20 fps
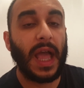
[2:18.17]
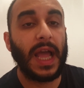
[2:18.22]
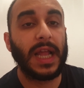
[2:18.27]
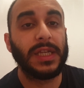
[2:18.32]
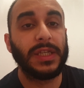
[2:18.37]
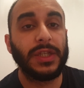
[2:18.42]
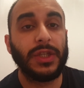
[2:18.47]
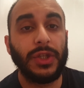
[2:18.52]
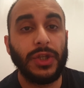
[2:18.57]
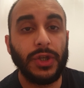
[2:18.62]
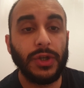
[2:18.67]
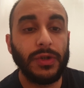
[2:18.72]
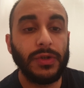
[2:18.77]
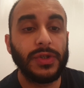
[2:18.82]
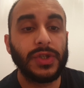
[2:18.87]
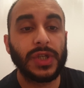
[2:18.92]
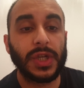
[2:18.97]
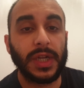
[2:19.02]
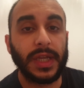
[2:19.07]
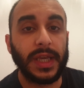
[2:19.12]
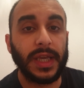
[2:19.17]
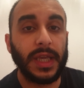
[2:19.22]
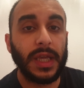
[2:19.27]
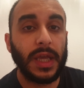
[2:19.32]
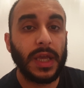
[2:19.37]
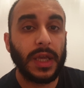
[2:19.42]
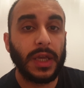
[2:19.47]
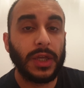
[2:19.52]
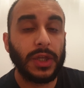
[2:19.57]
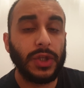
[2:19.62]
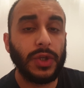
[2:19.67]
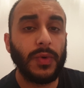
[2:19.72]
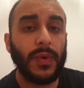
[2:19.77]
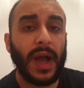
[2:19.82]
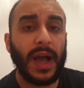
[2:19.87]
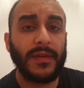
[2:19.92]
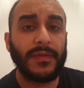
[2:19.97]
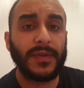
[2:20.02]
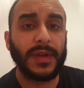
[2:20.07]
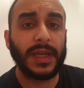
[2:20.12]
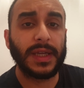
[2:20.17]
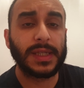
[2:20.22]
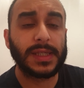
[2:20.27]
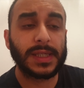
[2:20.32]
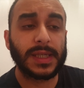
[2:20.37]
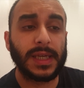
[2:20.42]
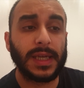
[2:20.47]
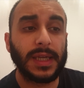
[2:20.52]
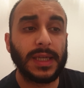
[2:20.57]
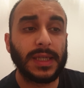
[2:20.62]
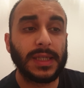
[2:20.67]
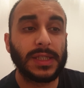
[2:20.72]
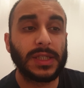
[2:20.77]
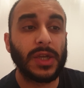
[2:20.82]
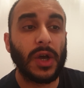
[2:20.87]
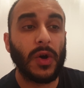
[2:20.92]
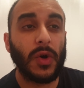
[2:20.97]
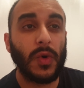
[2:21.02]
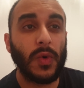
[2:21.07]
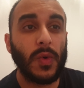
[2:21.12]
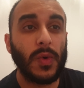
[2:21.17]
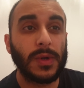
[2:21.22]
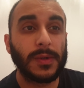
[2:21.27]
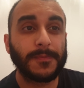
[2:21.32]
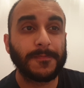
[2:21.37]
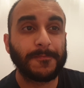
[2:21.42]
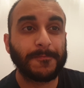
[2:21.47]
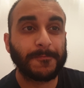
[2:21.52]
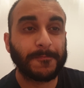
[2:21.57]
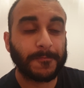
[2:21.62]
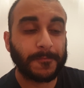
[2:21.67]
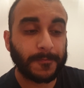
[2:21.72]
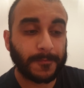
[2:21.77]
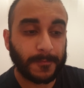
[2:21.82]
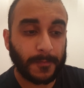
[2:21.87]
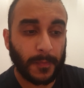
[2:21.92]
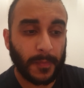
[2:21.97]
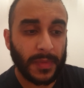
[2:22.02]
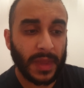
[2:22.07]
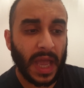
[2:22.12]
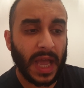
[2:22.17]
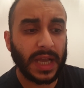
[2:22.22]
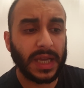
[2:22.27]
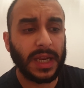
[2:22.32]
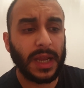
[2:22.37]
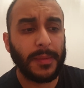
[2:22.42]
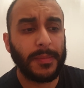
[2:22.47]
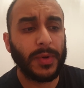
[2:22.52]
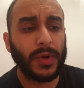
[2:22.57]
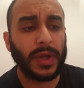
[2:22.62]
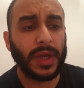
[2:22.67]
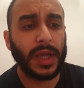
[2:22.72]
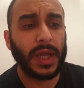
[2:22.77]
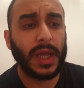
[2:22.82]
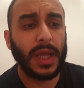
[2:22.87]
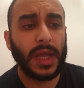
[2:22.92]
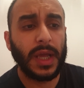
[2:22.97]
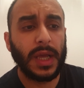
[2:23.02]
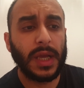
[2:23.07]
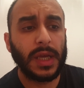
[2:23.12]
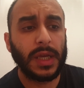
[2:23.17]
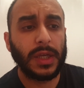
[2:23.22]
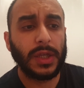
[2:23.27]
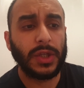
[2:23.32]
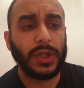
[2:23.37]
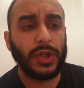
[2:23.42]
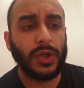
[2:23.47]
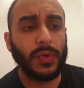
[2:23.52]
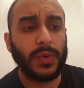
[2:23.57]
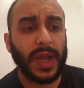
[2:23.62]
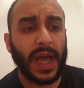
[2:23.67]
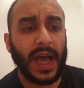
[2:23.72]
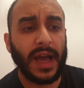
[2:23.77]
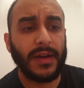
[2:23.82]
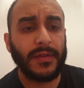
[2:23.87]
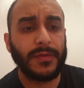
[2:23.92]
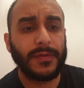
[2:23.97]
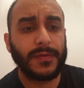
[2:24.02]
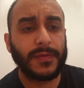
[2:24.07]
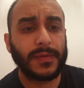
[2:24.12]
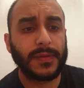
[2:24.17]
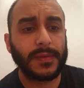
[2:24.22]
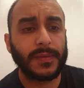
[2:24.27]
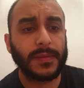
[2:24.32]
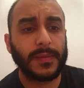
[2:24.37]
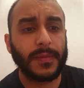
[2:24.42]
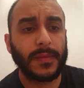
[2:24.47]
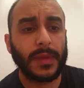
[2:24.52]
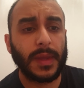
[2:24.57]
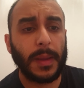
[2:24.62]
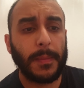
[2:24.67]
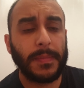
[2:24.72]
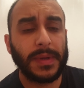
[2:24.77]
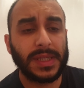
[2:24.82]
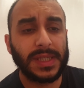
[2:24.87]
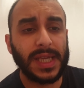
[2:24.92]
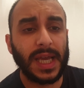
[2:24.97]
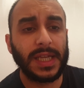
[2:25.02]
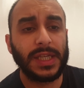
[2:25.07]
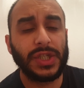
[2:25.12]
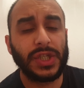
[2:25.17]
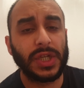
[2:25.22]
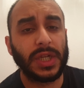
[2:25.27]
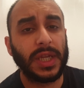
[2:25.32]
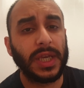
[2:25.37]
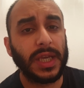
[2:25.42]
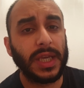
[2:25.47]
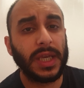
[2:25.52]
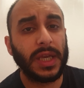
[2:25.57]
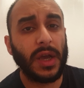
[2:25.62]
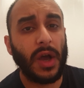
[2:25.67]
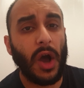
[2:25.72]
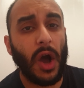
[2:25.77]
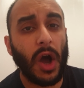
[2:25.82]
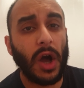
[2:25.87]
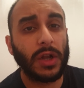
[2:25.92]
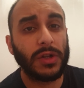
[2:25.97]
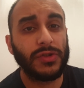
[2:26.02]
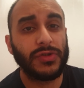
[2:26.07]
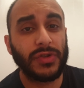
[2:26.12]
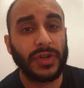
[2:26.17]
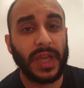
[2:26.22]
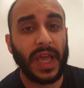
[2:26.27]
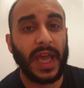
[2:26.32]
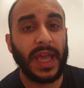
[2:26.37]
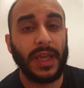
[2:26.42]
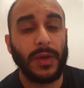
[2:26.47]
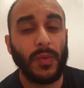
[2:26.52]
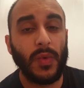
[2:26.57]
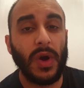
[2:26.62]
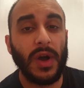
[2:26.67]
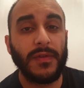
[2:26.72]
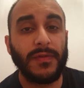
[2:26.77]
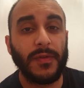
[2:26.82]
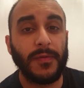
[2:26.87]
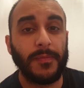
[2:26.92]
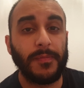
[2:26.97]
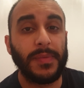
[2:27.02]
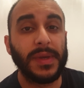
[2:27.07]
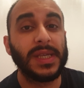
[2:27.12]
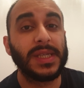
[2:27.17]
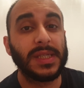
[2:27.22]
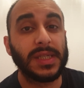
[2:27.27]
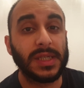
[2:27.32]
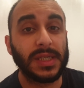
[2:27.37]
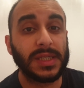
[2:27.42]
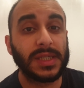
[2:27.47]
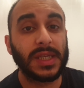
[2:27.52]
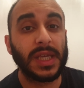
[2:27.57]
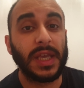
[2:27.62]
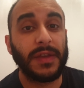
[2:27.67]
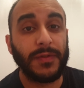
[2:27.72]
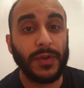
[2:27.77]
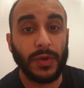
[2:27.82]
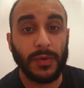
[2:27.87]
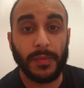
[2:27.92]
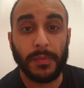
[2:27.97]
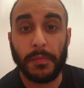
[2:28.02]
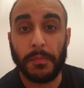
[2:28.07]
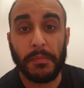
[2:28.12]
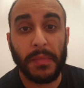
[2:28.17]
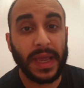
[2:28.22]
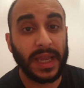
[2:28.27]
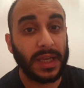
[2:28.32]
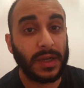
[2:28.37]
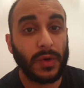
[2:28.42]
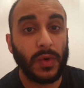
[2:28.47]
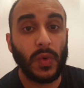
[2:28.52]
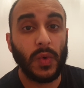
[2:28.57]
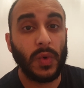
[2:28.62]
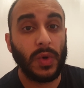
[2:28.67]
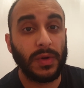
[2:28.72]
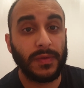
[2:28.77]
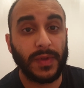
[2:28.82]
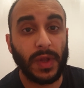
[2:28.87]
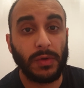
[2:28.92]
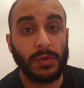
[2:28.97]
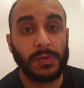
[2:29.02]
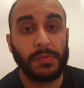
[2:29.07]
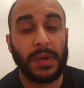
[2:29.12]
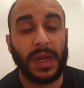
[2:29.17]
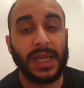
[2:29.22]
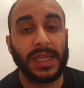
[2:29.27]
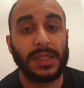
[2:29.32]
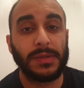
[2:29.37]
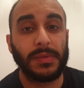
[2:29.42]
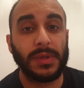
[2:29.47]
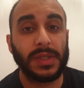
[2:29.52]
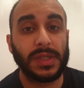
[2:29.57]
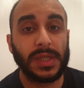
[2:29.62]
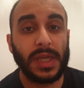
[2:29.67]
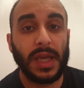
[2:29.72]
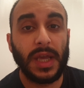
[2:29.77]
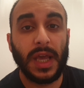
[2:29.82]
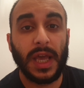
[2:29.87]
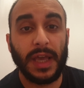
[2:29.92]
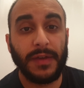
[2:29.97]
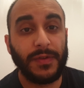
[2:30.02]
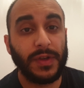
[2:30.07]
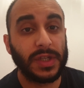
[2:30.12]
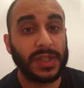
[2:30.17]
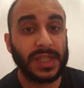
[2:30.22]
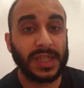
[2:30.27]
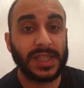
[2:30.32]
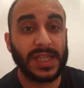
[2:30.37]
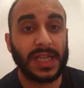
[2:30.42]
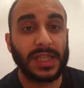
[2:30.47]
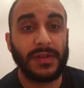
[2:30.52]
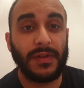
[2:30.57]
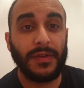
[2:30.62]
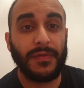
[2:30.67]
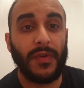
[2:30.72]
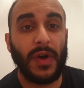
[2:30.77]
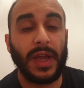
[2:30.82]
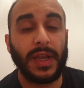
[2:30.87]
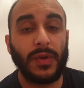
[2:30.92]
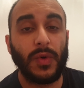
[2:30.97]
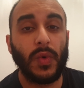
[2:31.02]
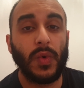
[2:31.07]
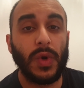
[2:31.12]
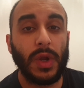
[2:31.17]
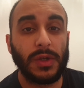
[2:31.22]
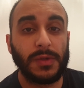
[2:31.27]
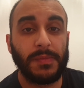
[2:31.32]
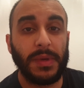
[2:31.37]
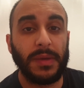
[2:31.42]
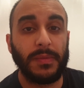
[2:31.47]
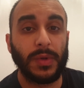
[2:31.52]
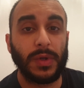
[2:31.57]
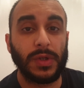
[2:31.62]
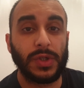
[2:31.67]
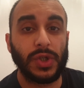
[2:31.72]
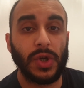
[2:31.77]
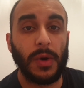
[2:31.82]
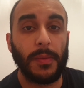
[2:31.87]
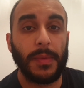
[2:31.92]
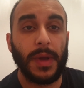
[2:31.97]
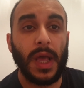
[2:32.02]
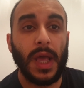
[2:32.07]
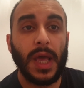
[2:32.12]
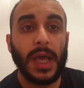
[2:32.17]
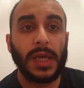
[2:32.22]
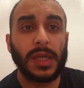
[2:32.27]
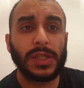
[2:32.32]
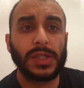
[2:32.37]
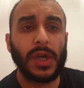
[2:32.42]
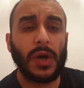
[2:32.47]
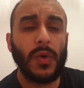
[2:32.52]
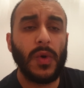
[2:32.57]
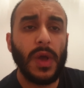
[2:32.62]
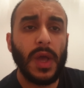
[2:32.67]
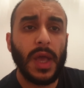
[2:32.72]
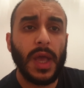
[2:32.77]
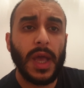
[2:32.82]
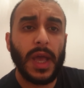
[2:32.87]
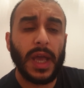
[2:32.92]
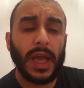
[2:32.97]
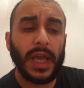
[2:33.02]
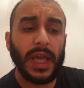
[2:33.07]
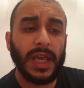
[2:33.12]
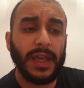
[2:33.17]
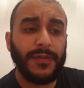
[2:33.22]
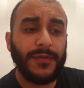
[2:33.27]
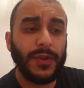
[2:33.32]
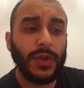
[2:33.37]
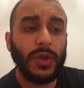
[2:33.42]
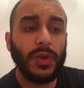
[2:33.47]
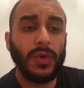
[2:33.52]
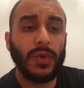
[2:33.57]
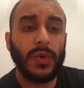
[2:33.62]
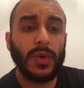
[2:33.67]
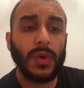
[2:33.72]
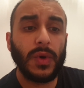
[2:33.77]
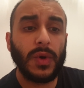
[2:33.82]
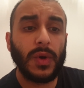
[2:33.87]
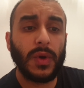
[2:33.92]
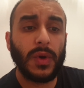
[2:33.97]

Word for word: and usually you have it so how can I put it? You would have potentially 100k worth of business if you make all of those placements, if you successfully find all those people a job. So if you